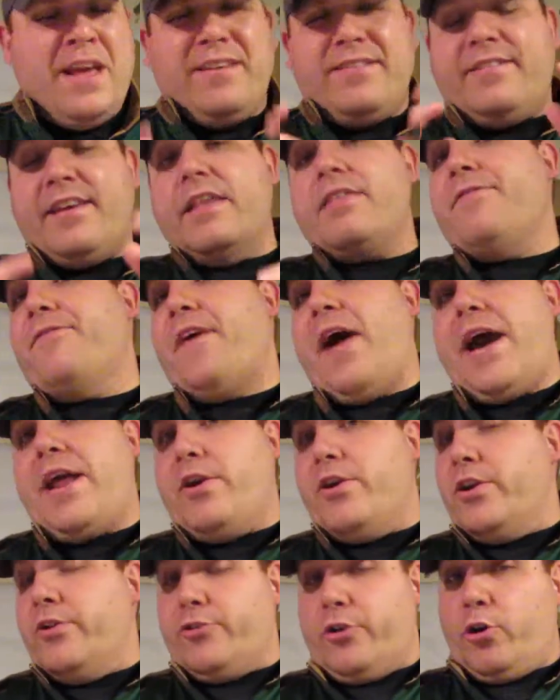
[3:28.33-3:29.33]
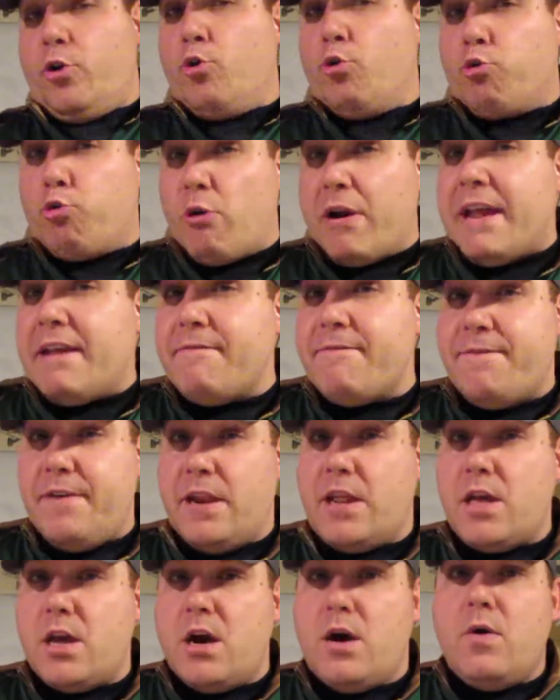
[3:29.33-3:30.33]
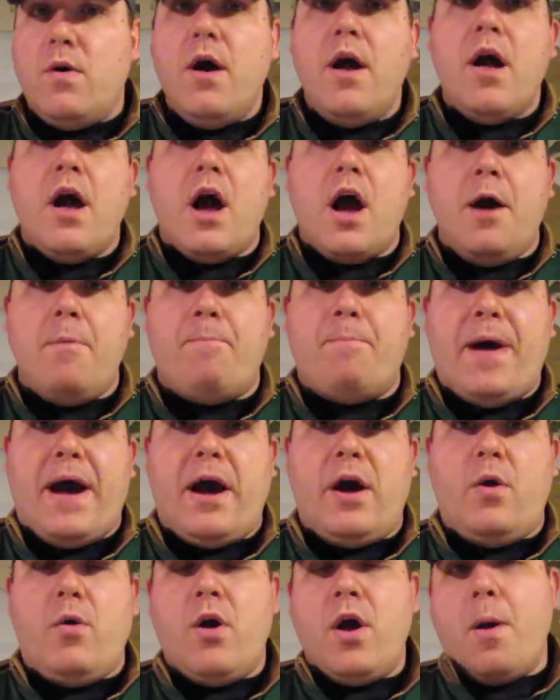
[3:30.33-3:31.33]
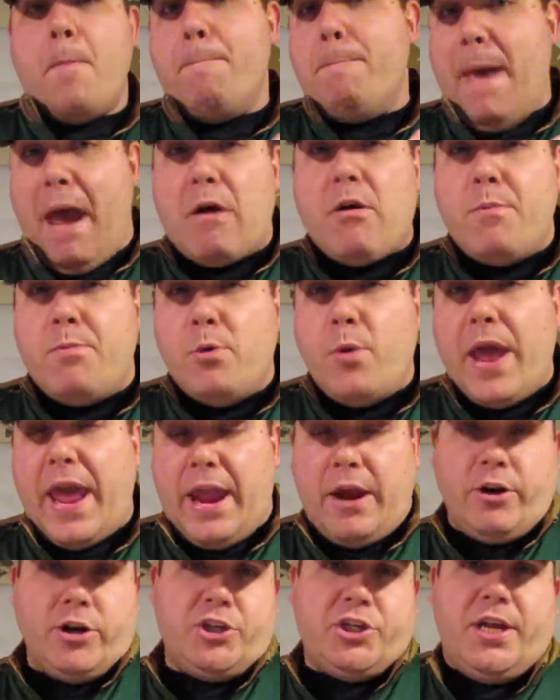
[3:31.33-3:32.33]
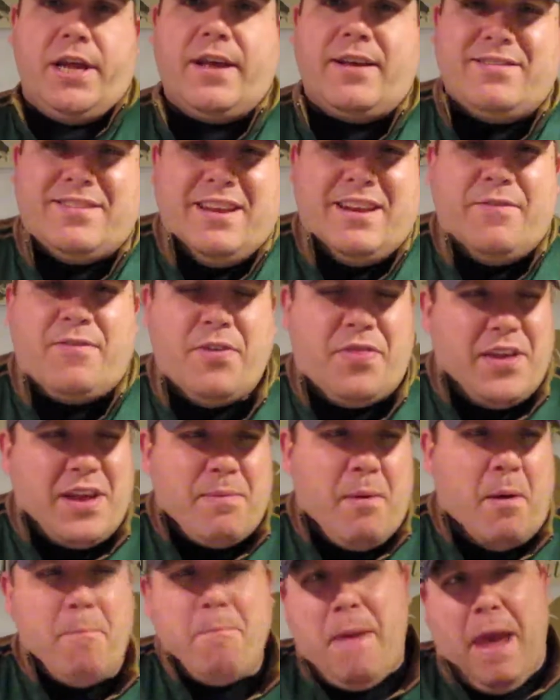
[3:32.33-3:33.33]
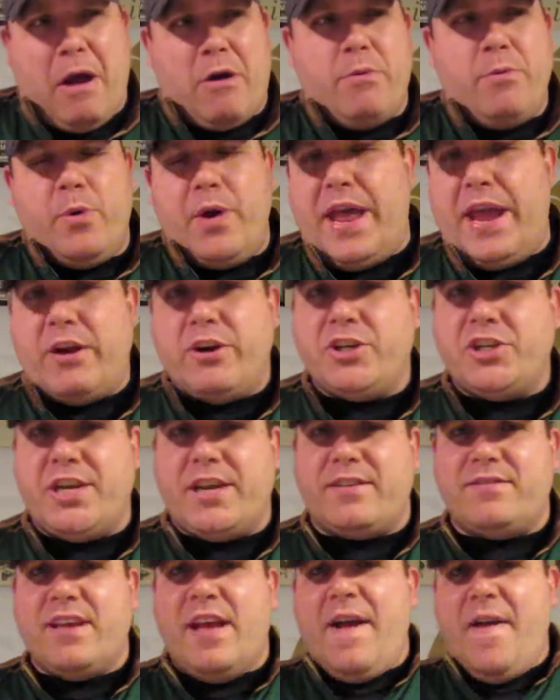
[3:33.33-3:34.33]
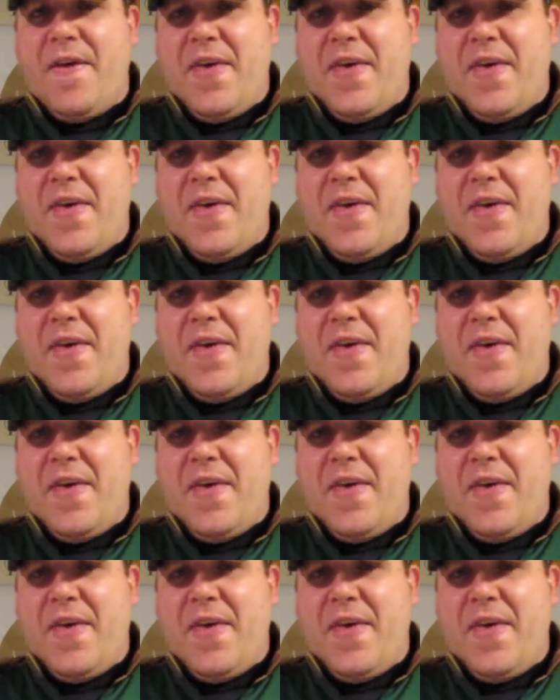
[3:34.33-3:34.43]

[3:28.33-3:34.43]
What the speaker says: Seth Feider does a great video about marabou hair jigs, and if you think about marabou hair jigs,